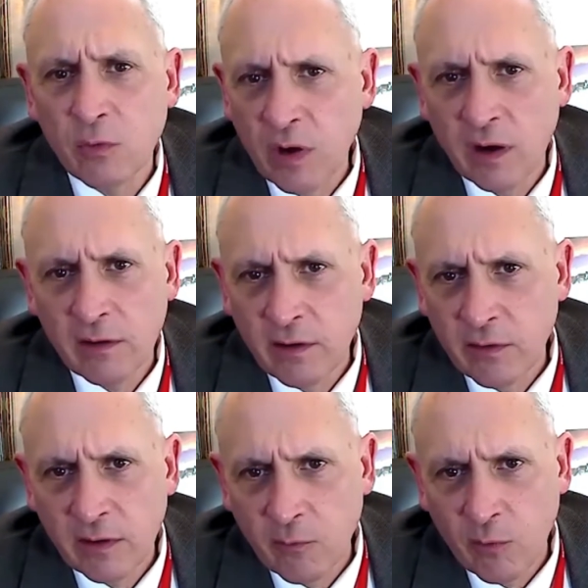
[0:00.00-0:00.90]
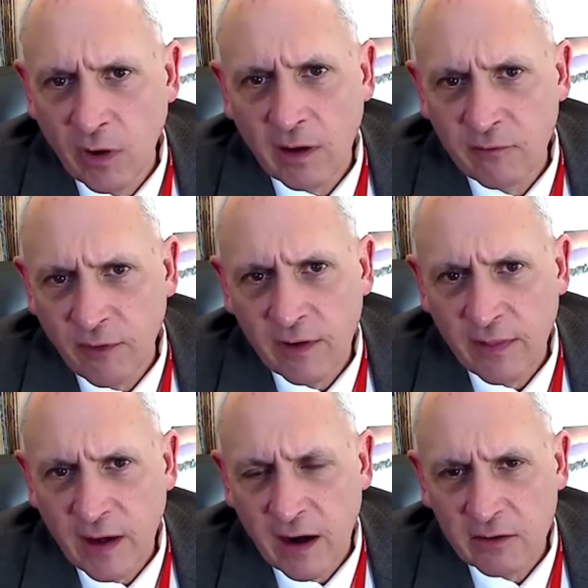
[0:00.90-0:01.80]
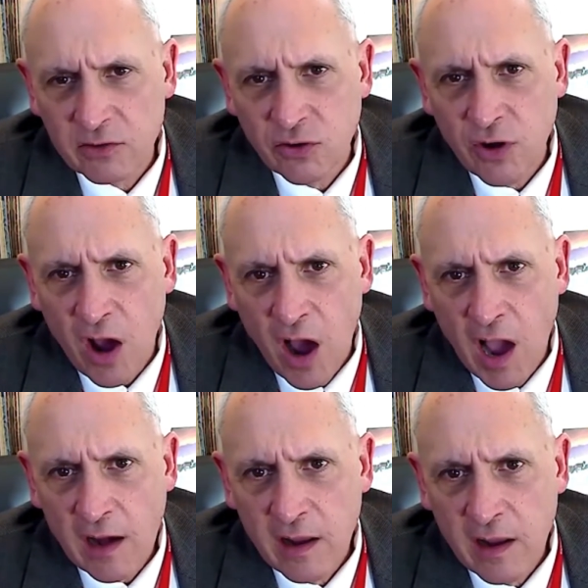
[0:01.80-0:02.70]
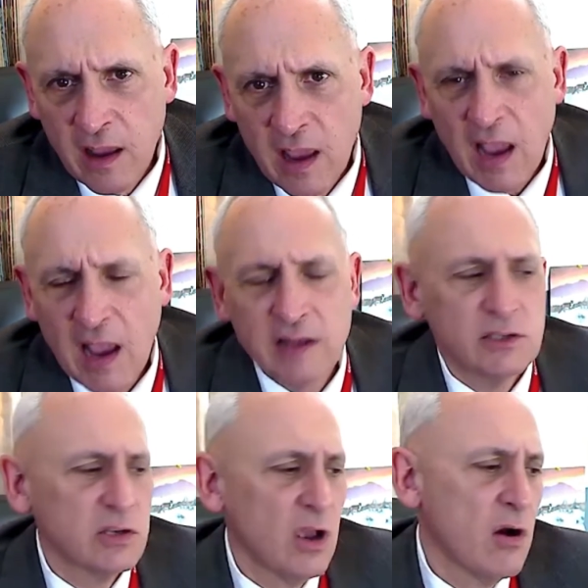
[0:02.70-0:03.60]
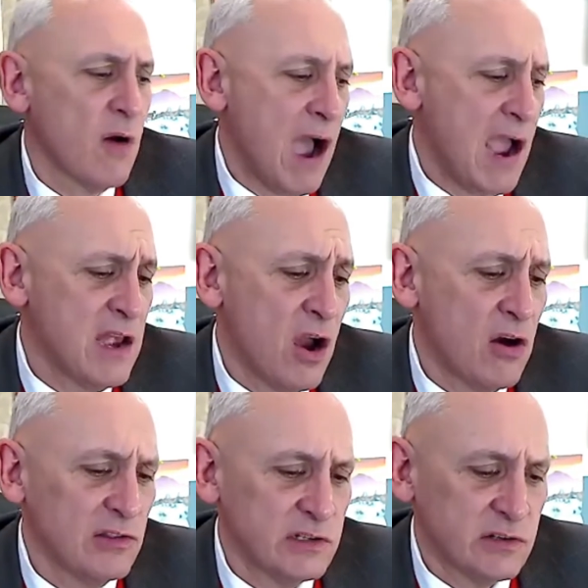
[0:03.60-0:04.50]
we're doing work in front of their house or not. And so I know that